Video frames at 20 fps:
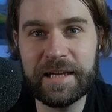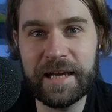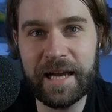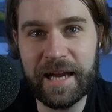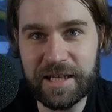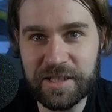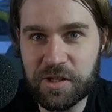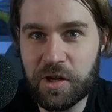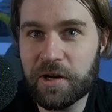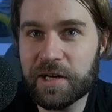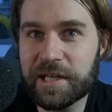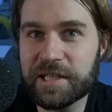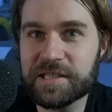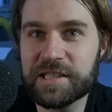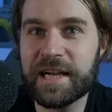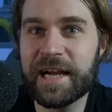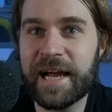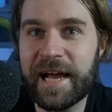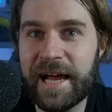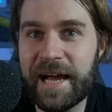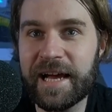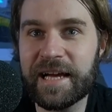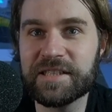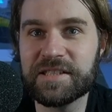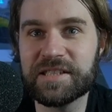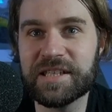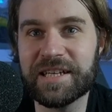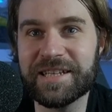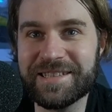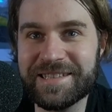as long as it
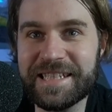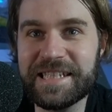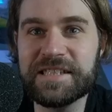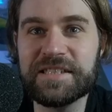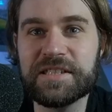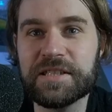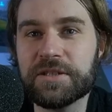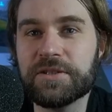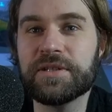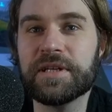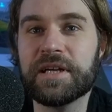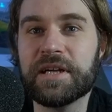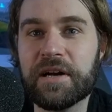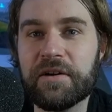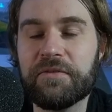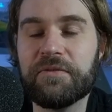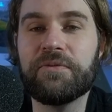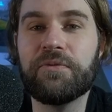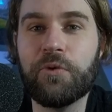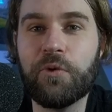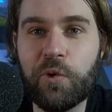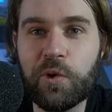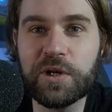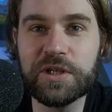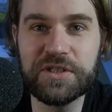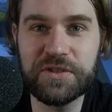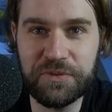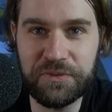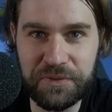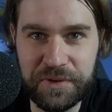has a decent enough
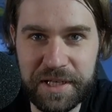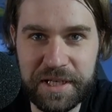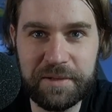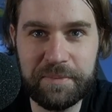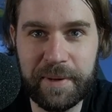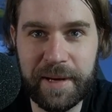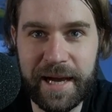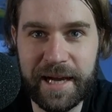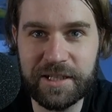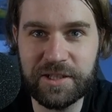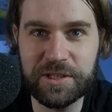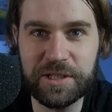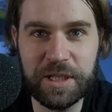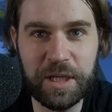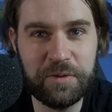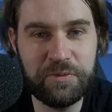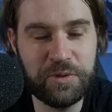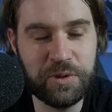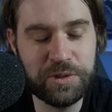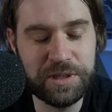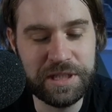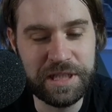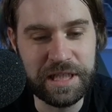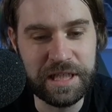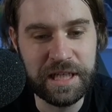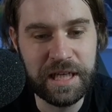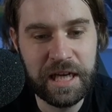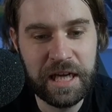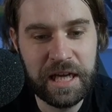force feedback to give you the